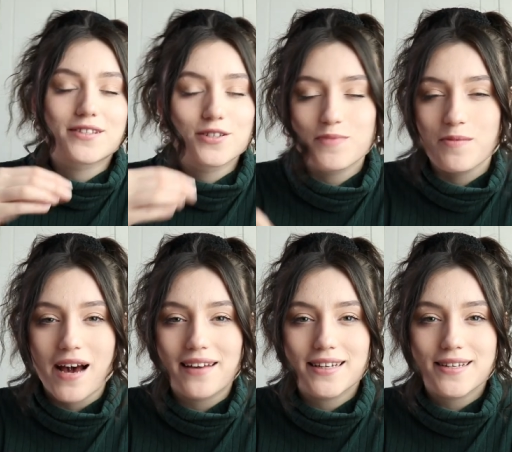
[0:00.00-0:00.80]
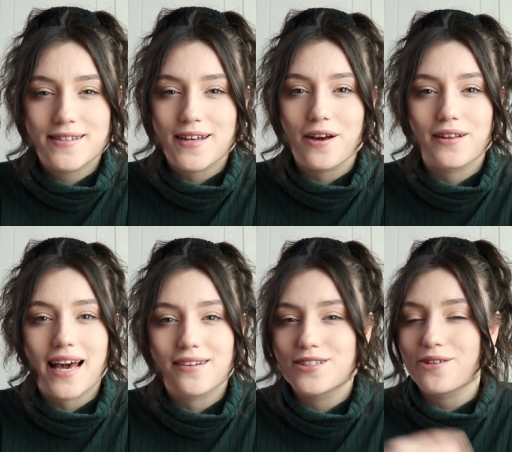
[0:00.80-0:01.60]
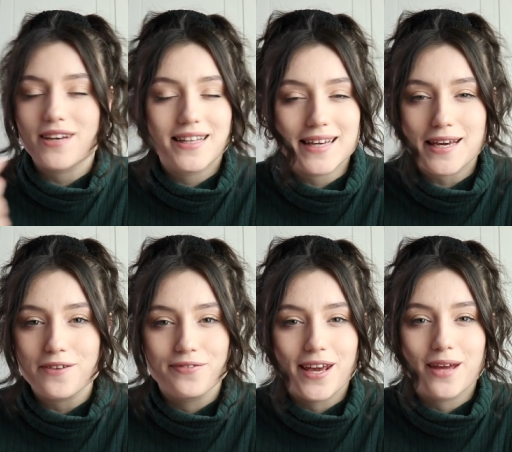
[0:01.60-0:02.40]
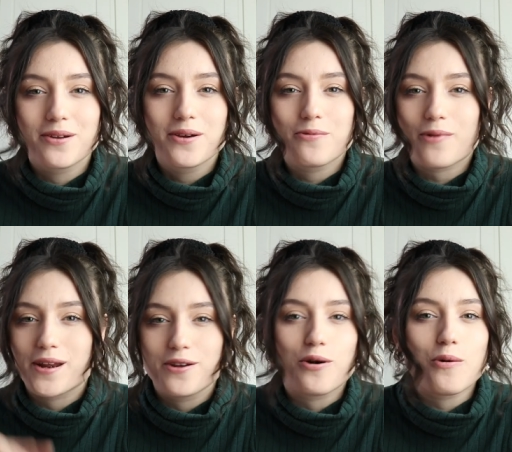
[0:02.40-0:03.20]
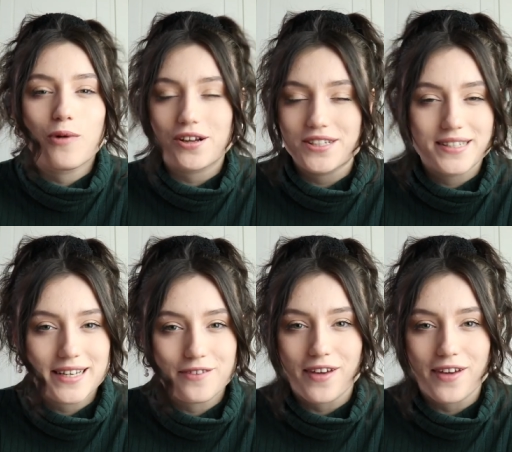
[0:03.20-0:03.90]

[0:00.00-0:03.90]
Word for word: It's super mindless, so like do it in the evening when you're watching T